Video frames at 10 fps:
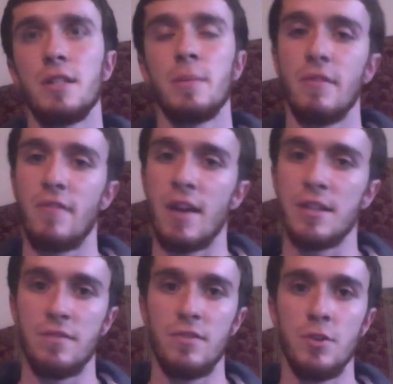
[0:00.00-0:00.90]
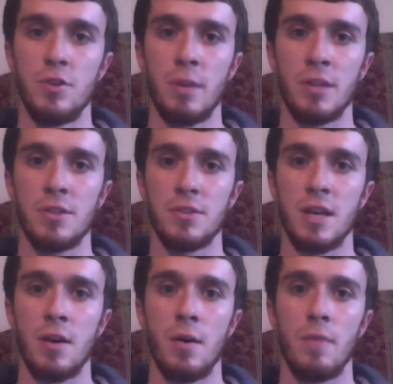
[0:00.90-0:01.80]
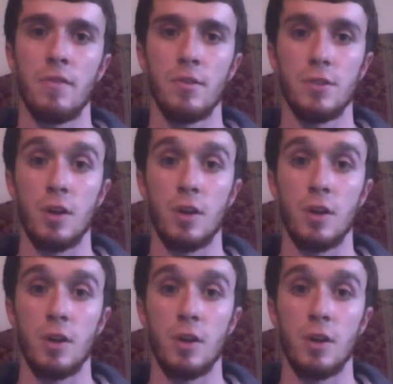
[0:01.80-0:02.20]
some of the fancy fusion monsters out for